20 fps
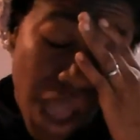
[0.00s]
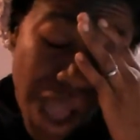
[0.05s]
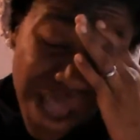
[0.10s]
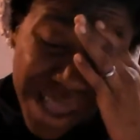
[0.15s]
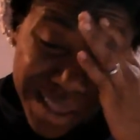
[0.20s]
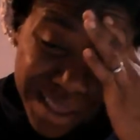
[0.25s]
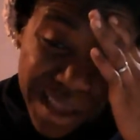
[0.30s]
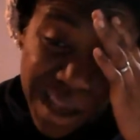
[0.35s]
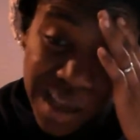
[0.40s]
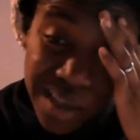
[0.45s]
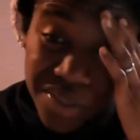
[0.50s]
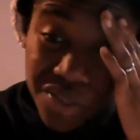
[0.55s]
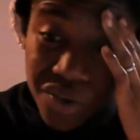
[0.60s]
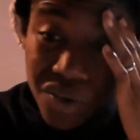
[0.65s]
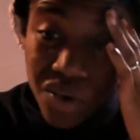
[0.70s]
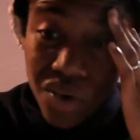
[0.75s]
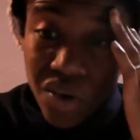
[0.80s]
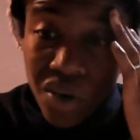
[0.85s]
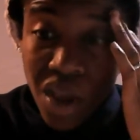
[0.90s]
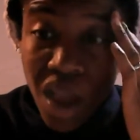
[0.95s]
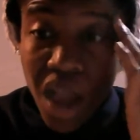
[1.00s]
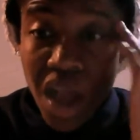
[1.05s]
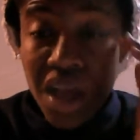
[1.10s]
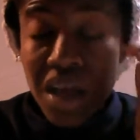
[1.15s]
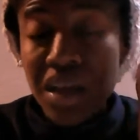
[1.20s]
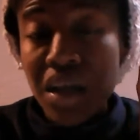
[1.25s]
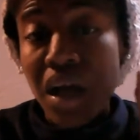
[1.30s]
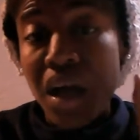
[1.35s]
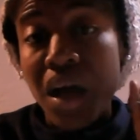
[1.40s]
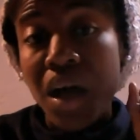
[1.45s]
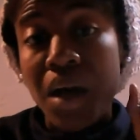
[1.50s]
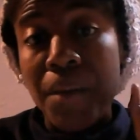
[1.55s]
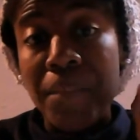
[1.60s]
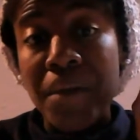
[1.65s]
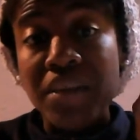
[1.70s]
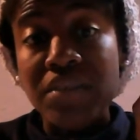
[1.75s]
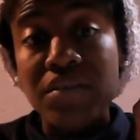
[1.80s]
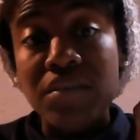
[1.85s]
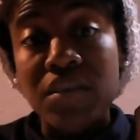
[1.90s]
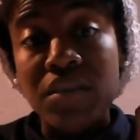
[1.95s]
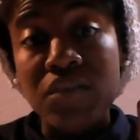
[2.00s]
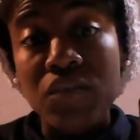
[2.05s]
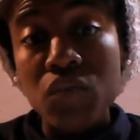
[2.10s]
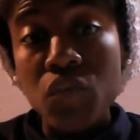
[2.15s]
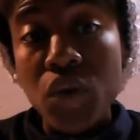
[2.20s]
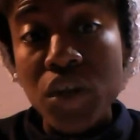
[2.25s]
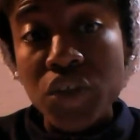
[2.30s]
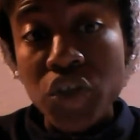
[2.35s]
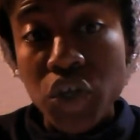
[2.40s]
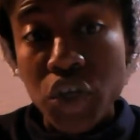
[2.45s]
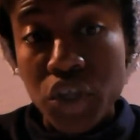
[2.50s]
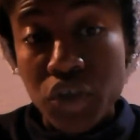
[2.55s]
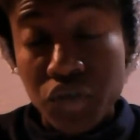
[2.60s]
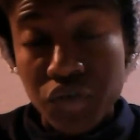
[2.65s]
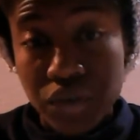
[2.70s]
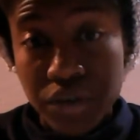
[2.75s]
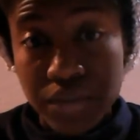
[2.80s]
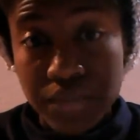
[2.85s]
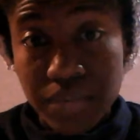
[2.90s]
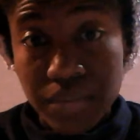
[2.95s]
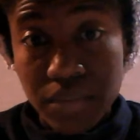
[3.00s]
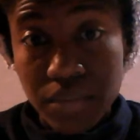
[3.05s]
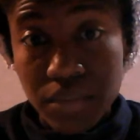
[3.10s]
He either... doesn't want children,